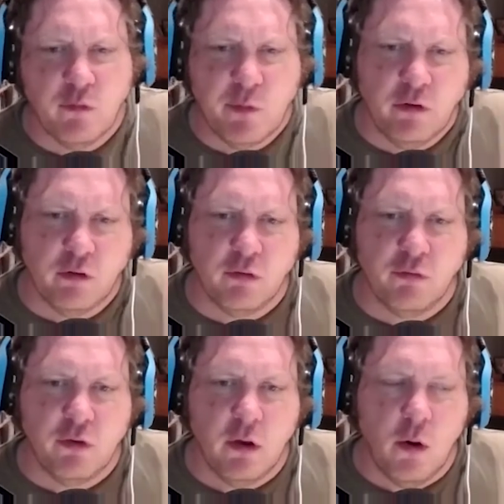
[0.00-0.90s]
been sort
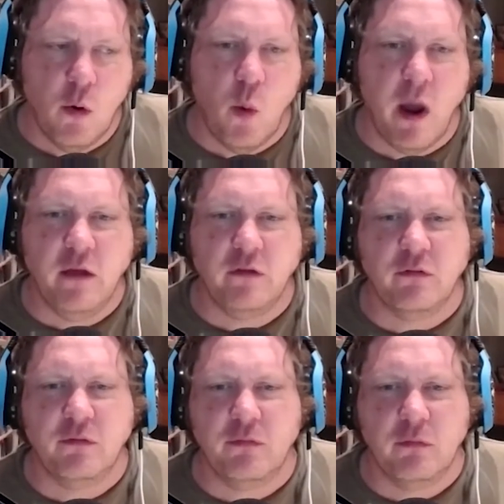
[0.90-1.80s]
of ways
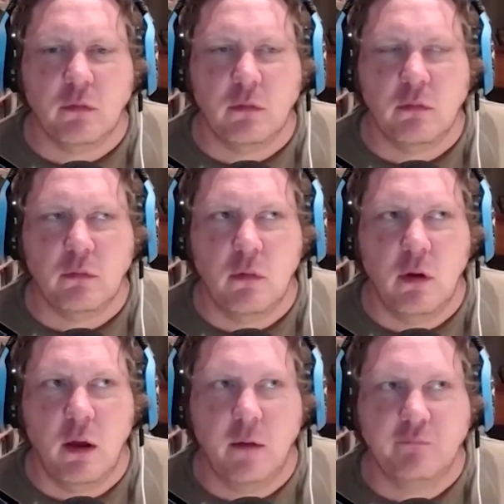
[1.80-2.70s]
of
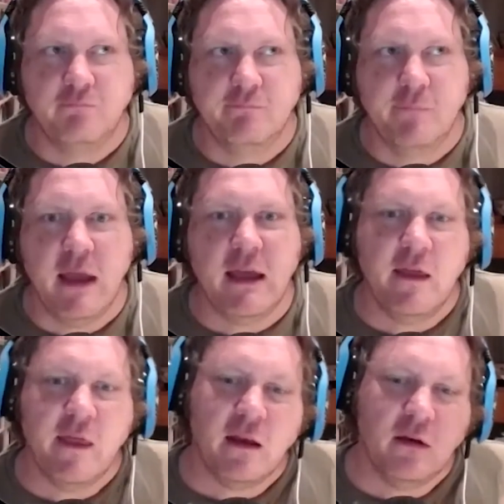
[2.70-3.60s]

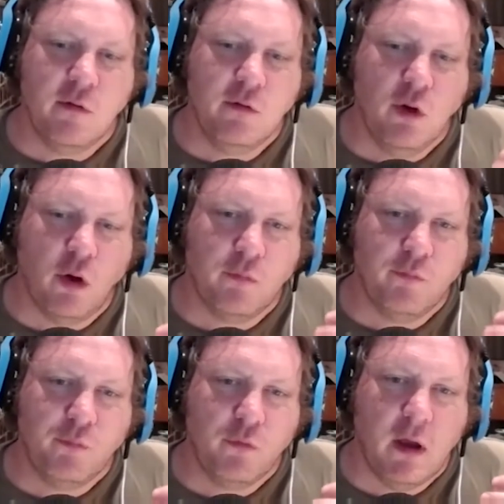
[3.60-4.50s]
making that not
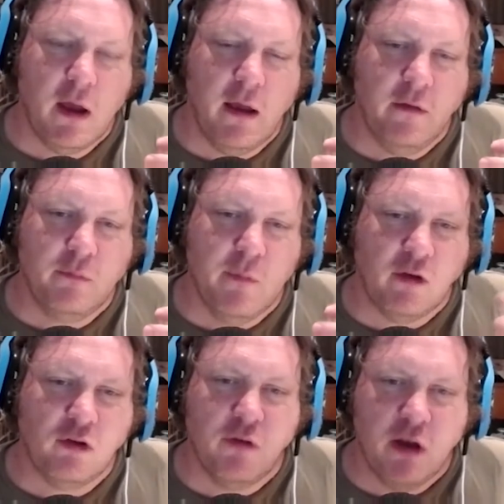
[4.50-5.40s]
as
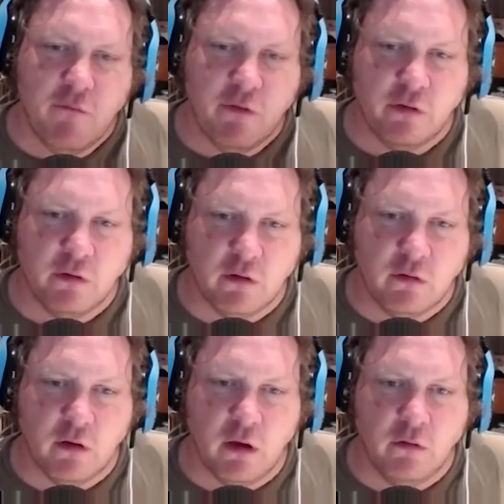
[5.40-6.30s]
much of an emphasis
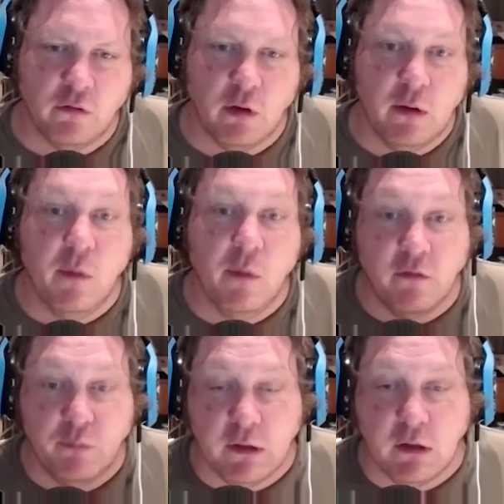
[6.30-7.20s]
as, as it might
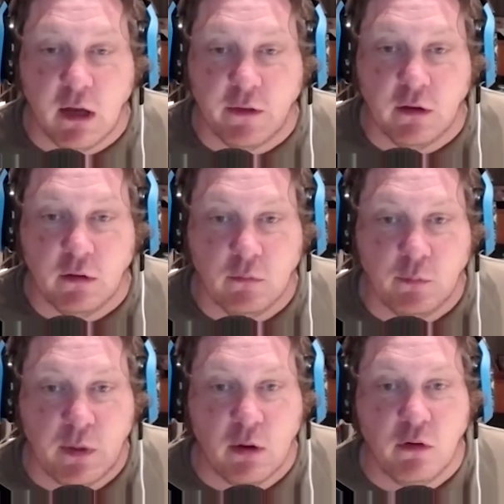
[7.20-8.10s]
have been in other
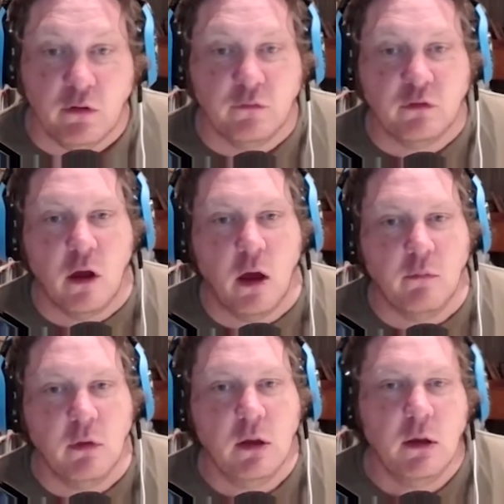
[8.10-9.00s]
periods of
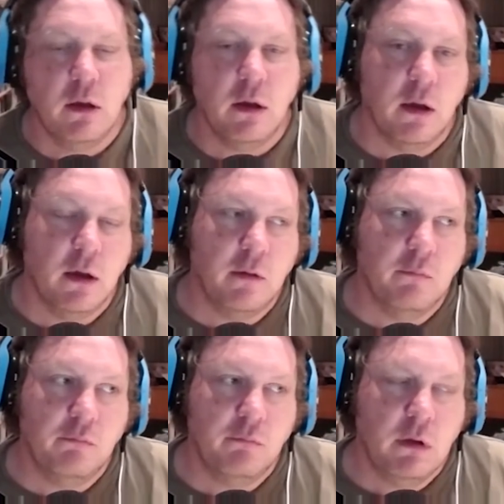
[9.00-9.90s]
time.
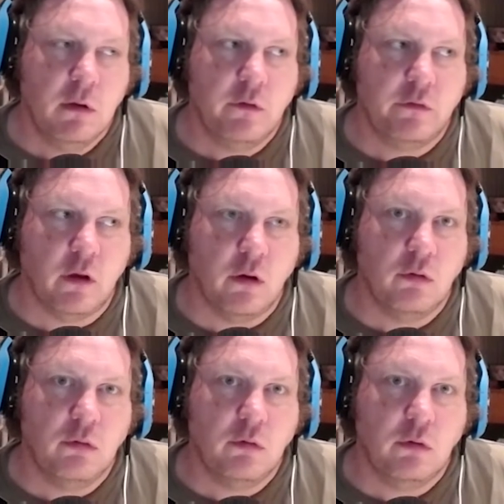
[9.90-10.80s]
Um,
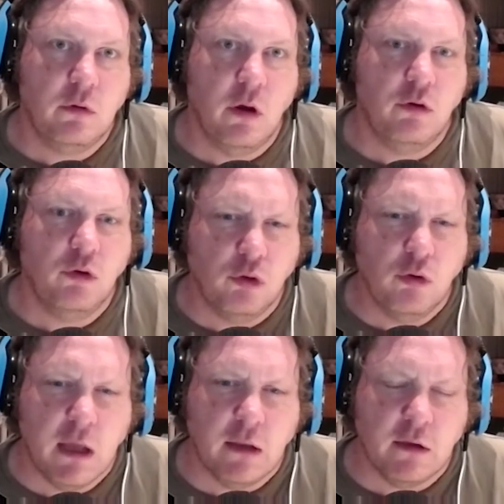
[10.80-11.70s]
so, you know, you
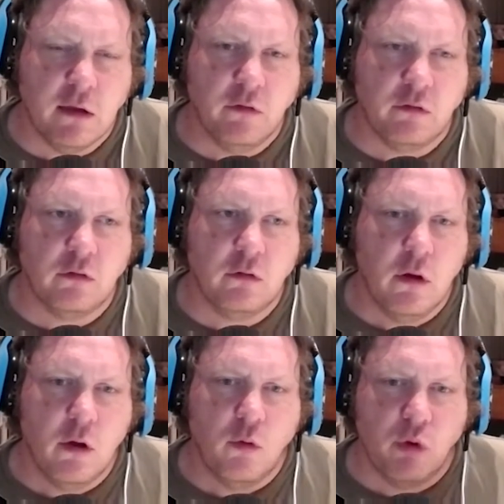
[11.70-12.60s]
do get these
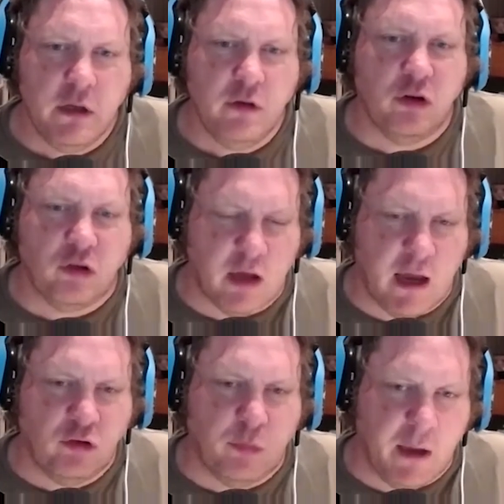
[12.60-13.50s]
religious
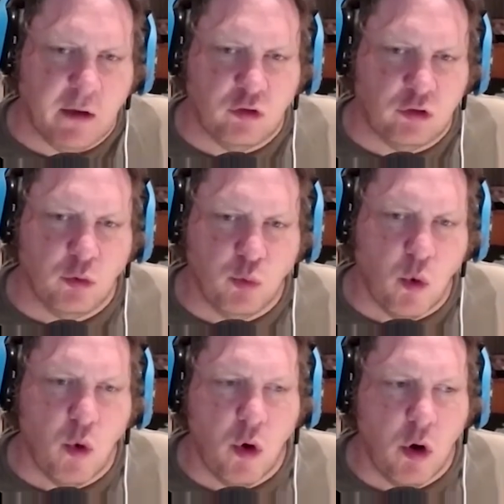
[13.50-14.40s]
aspects to
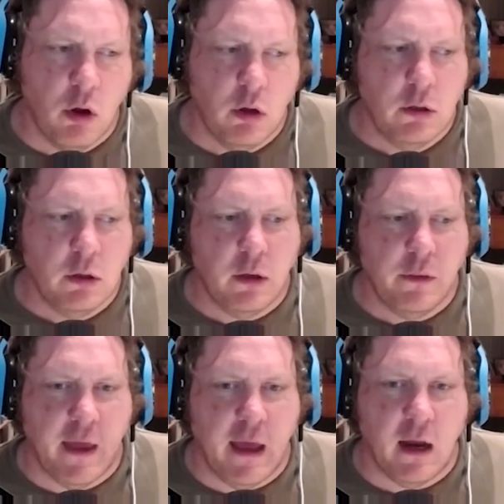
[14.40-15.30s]
war
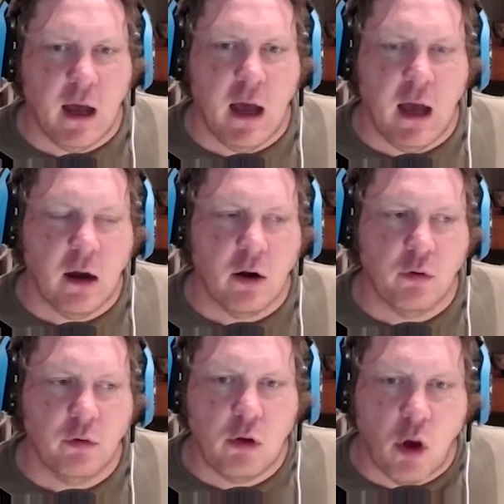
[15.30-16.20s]
that
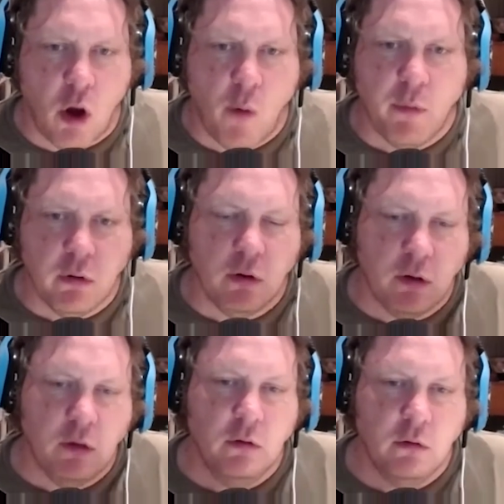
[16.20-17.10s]
are common
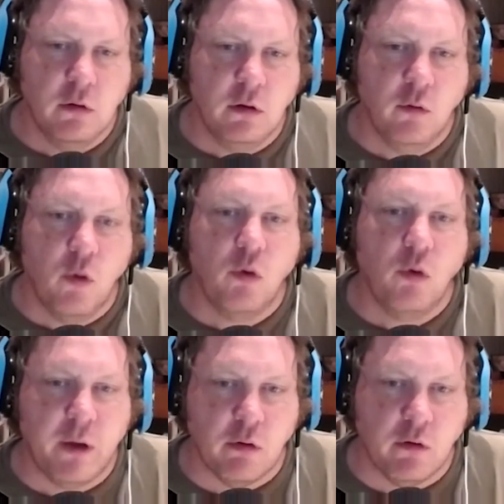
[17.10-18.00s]
in, in
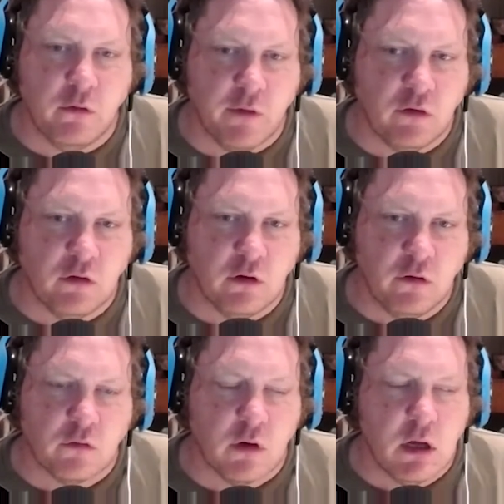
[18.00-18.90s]
all periods of ancient
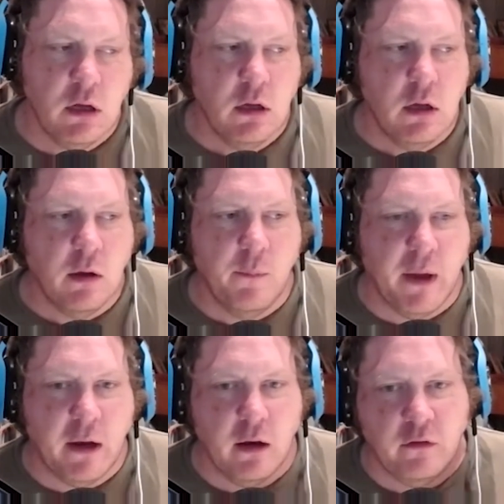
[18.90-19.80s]
history,
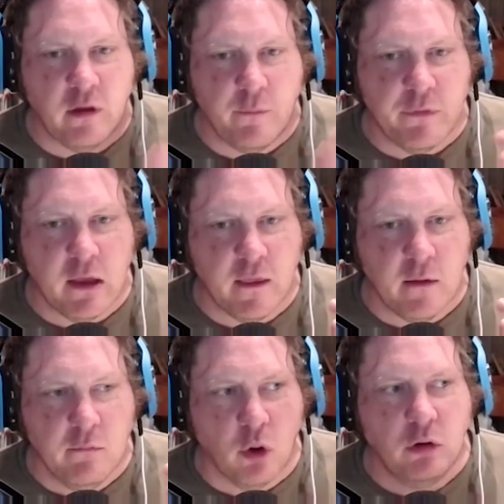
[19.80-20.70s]
but it's something
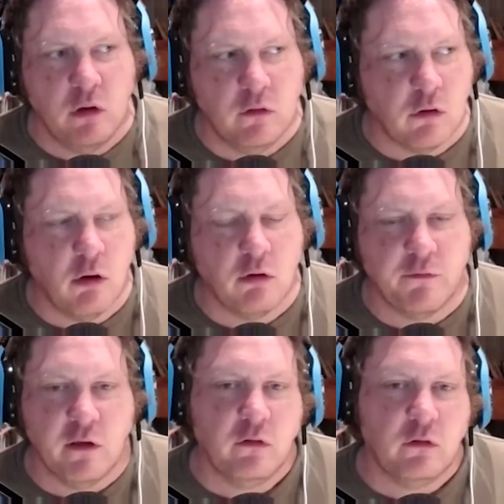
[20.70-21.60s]
that modern
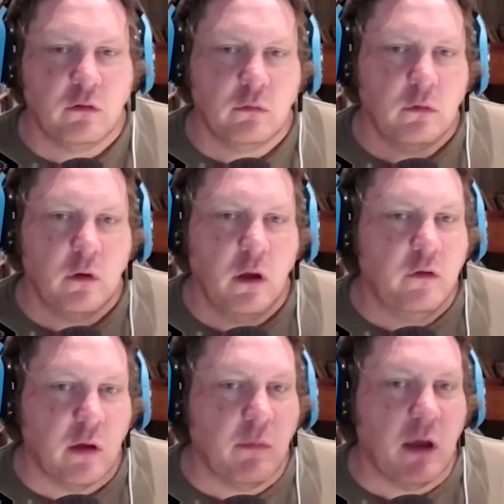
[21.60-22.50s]
historiography is,
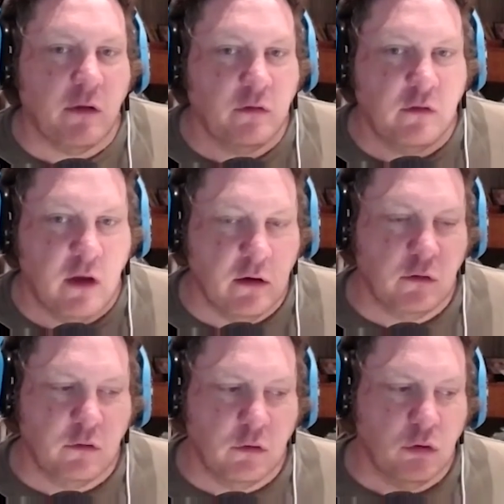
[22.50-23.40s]
in some cases,
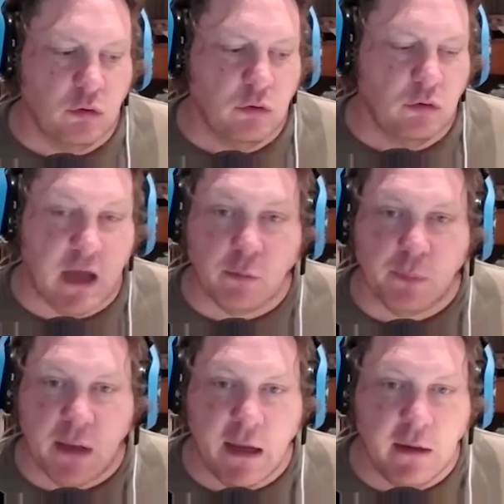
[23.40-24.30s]
tended to downplay.